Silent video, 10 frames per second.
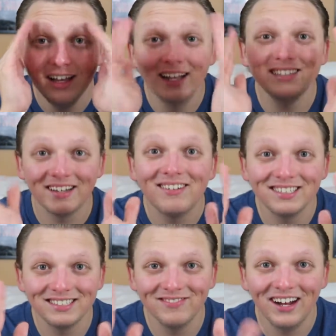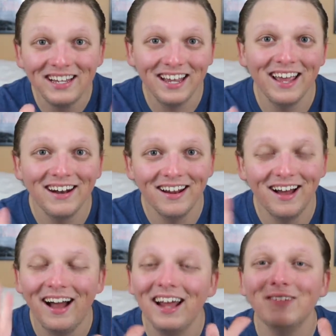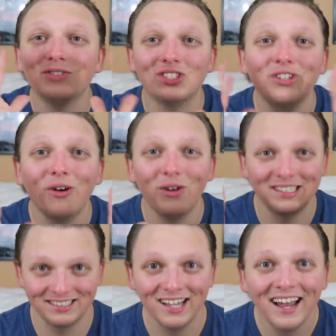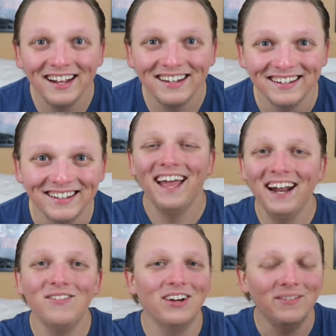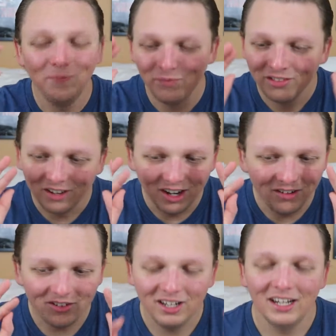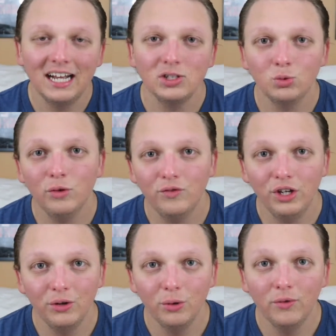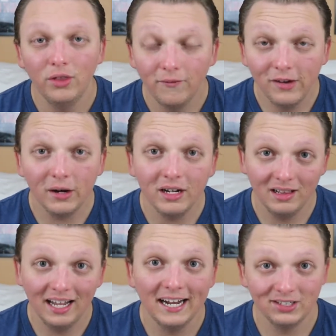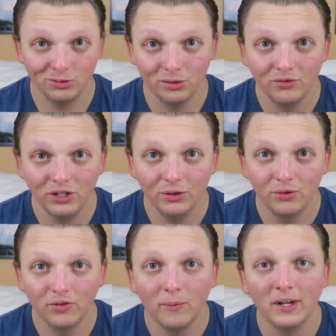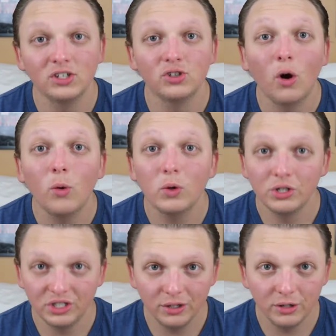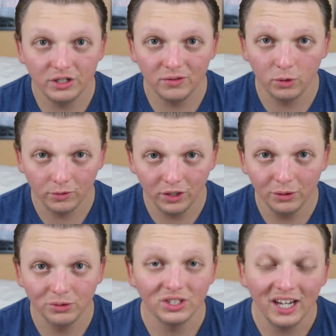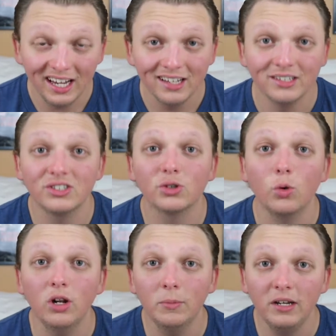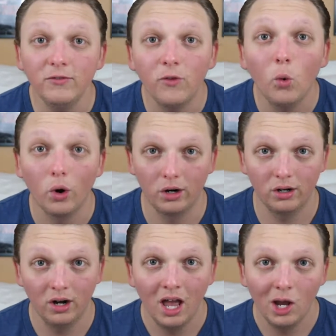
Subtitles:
awesome. I am so excited. Anyway, for the last review, the very last review for my Star Wars series of reviews is going to be for